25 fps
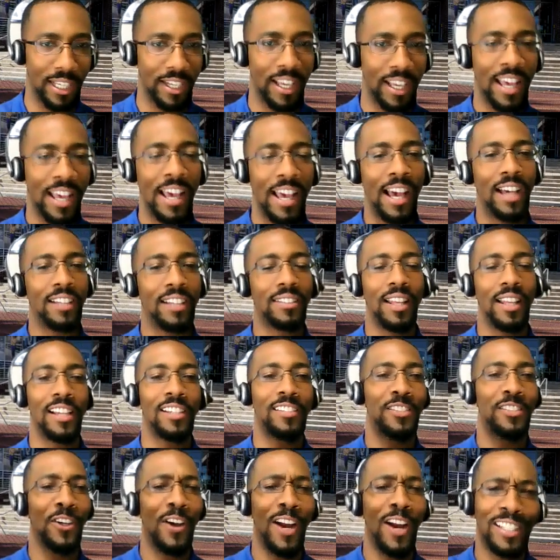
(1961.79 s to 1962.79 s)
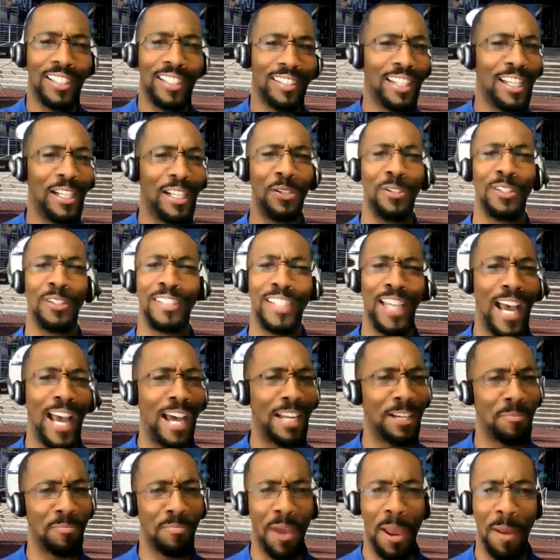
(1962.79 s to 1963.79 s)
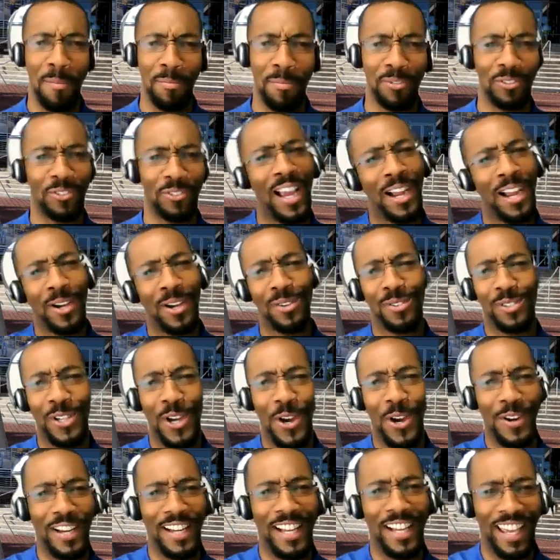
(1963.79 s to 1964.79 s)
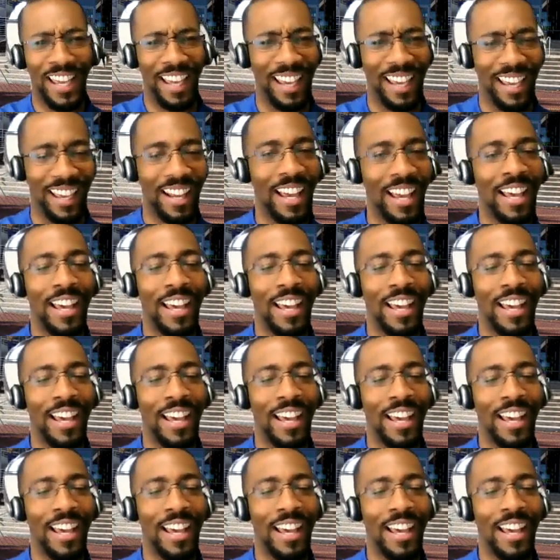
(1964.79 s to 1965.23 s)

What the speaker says: I was like, sir, I just need you to sign the paper so I can go turn it in.